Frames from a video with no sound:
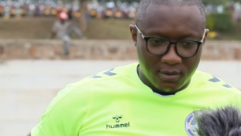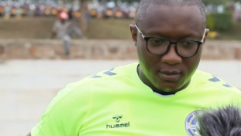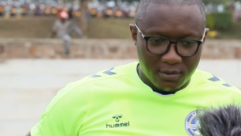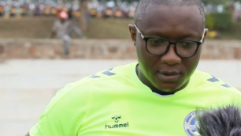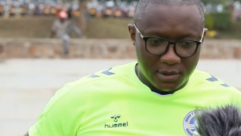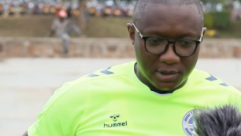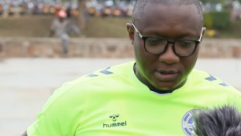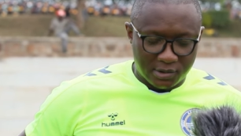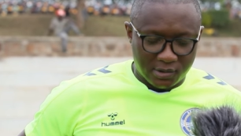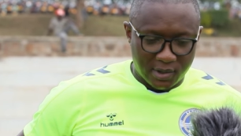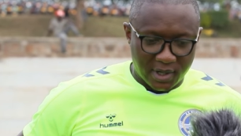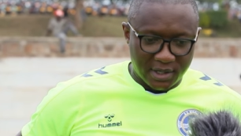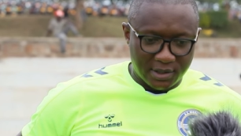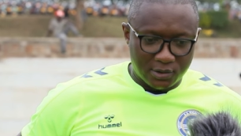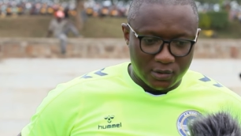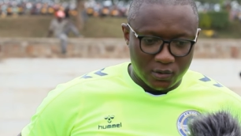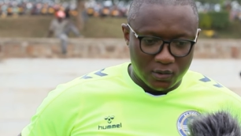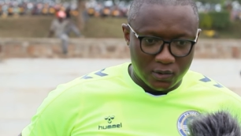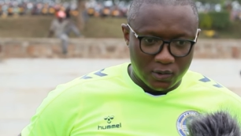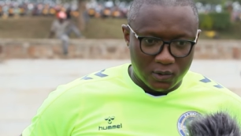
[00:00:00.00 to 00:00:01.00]
We'll try
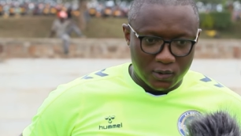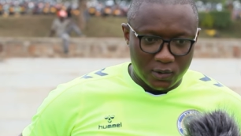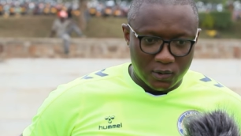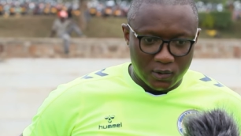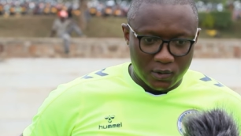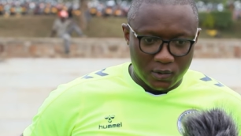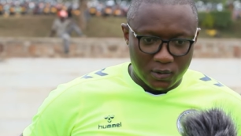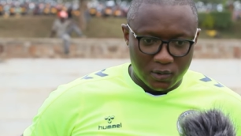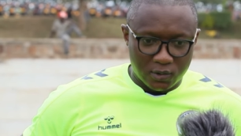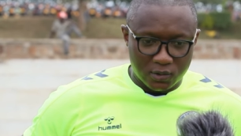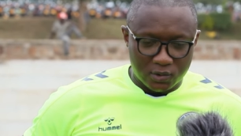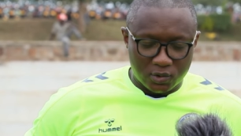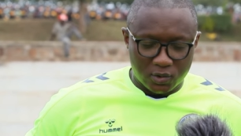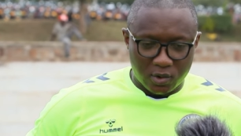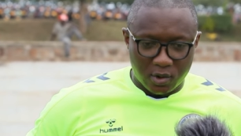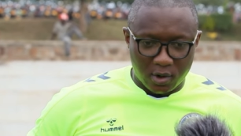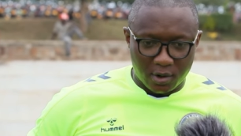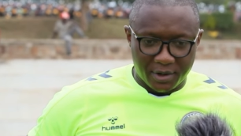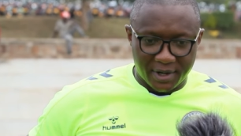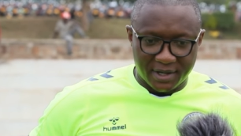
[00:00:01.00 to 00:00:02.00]
to
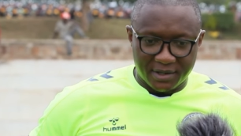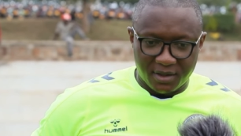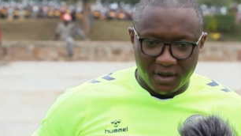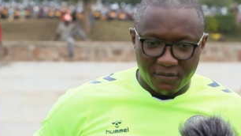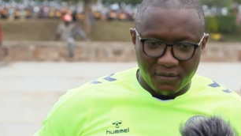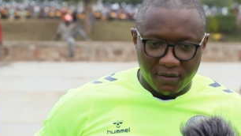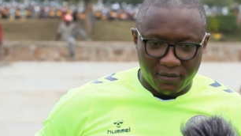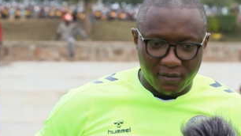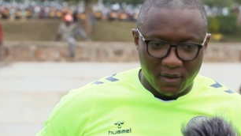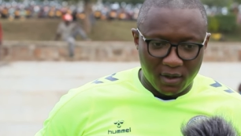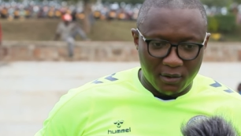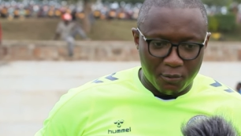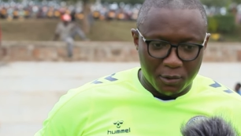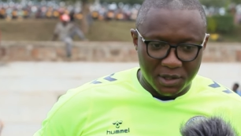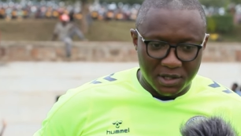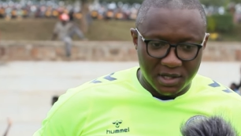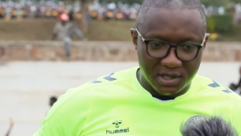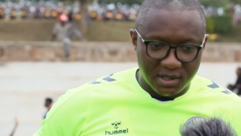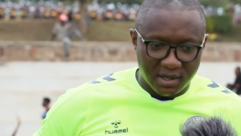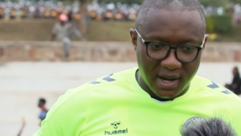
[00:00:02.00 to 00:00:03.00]
correct everything
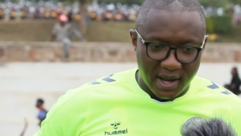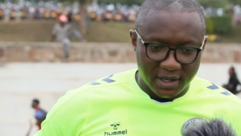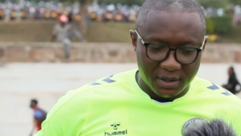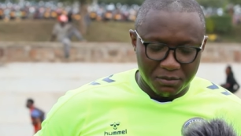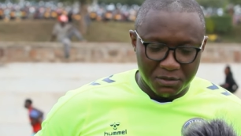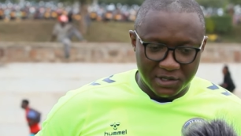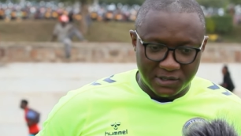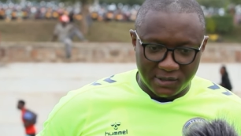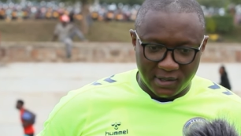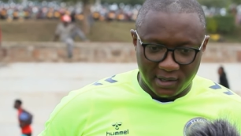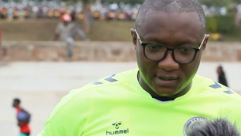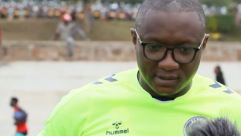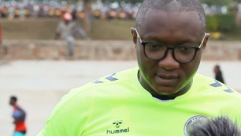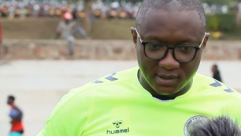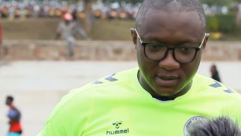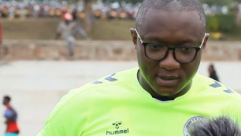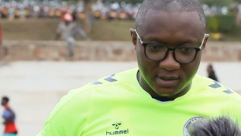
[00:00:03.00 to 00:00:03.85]
we did like mistakes